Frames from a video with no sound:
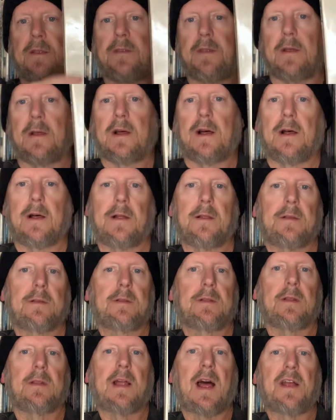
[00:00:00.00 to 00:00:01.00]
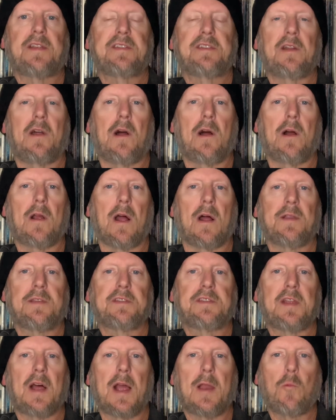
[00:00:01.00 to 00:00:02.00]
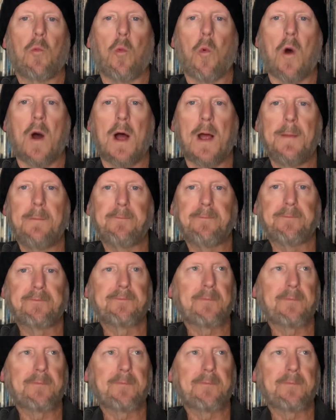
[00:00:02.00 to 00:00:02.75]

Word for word: Uh, last song on side one.